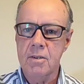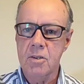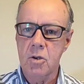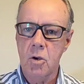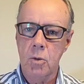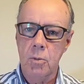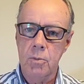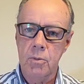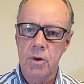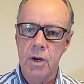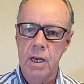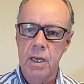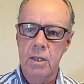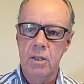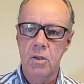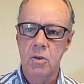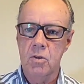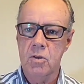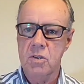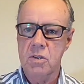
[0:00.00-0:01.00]
Some
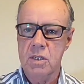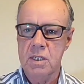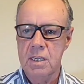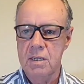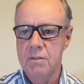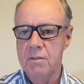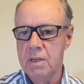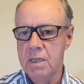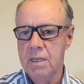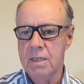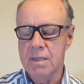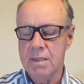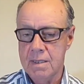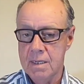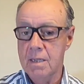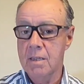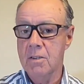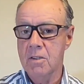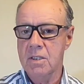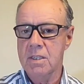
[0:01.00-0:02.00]
radios, CV,
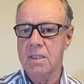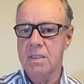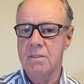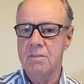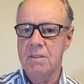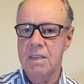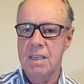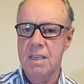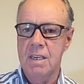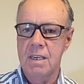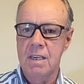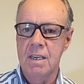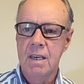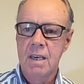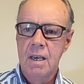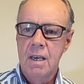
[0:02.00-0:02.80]
still CV